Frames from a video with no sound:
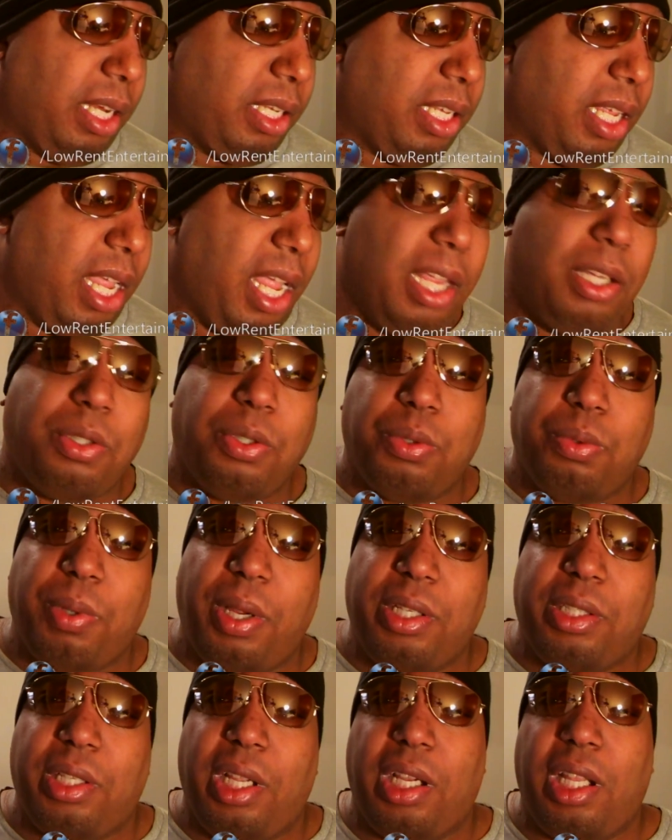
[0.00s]
interest
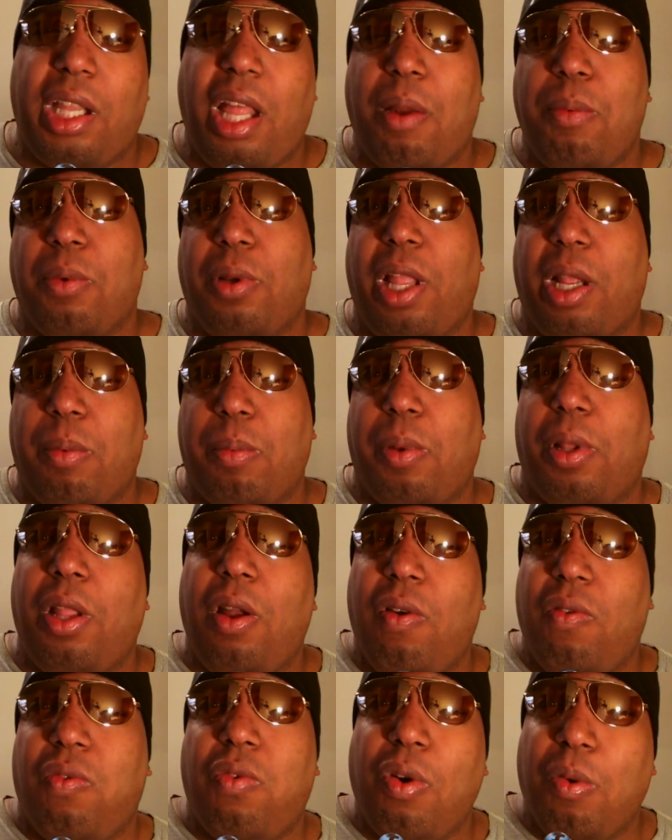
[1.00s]
rates, like a lot more, like
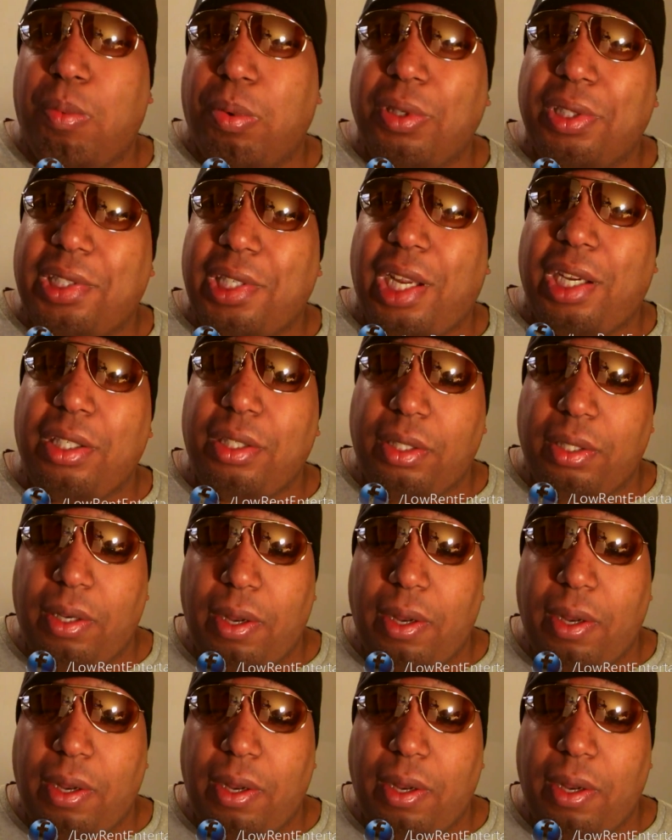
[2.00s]
below 4%,